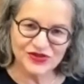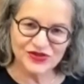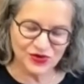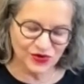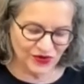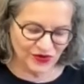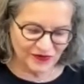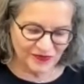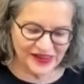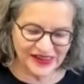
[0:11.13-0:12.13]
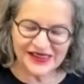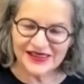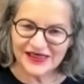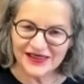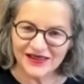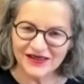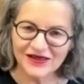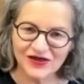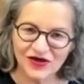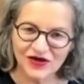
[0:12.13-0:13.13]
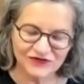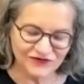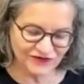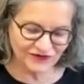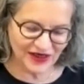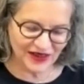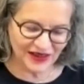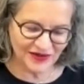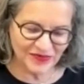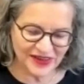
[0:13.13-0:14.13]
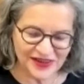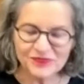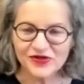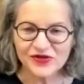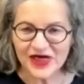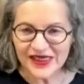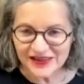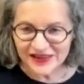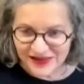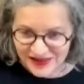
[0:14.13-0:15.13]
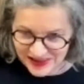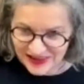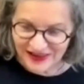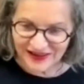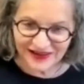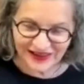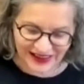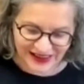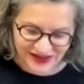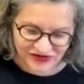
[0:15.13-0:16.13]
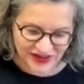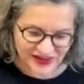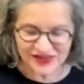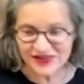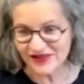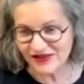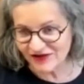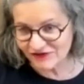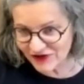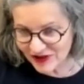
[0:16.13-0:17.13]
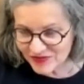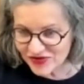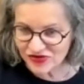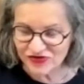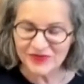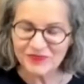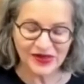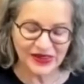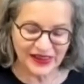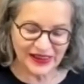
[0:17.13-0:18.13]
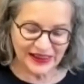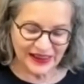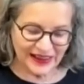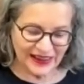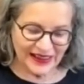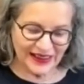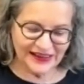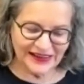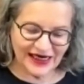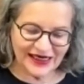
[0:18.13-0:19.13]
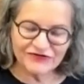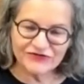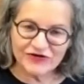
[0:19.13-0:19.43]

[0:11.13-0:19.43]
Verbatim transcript: with your beginning of manipulated single caterers and the film strip. And I've